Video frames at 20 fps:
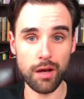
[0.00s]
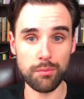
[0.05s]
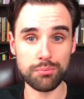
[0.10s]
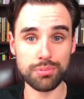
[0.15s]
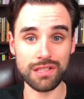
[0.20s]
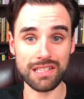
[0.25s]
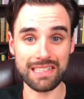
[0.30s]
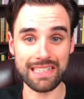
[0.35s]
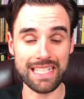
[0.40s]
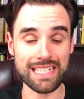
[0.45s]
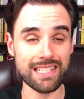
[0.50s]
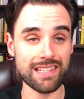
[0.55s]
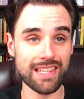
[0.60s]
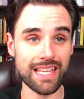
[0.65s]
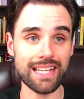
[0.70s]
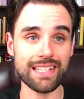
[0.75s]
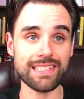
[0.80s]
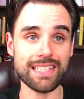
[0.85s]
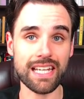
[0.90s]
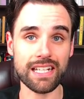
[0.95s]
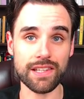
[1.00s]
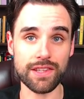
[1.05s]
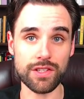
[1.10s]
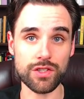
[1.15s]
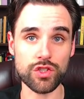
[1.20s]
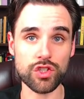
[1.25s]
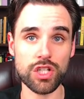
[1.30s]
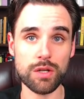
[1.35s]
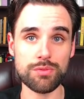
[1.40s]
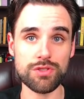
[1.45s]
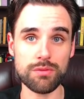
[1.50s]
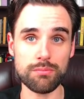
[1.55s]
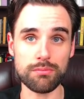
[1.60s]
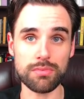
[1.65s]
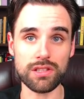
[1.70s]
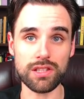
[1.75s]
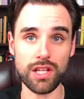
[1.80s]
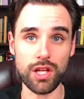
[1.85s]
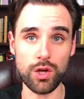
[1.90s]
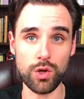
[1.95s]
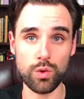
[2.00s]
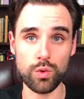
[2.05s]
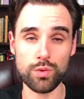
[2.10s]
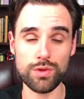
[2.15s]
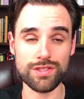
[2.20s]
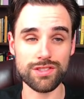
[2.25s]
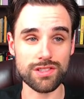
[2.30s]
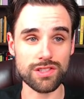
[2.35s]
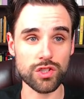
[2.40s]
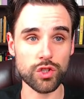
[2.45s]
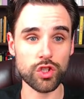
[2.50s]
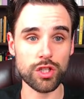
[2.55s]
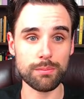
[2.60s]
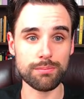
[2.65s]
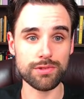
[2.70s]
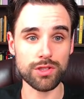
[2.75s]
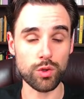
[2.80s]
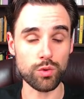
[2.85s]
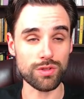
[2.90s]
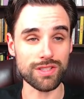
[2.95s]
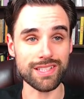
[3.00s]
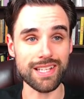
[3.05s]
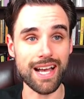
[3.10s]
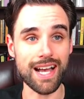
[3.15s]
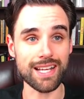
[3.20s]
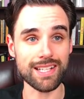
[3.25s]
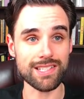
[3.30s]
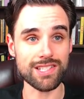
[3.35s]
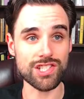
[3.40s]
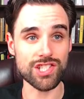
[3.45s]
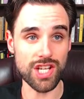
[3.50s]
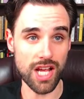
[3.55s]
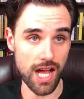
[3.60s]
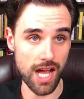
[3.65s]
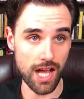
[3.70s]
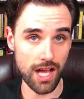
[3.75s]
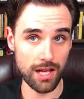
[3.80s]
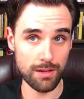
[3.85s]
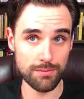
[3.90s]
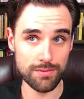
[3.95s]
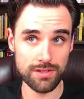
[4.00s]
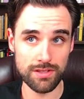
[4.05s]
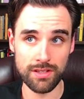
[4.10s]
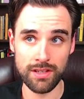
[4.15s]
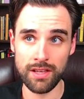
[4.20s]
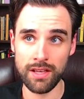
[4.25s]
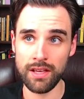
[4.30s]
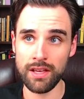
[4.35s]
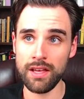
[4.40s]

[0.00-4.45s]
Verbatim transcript: I'll put a link to that down in the description below. This is crypto.jobs.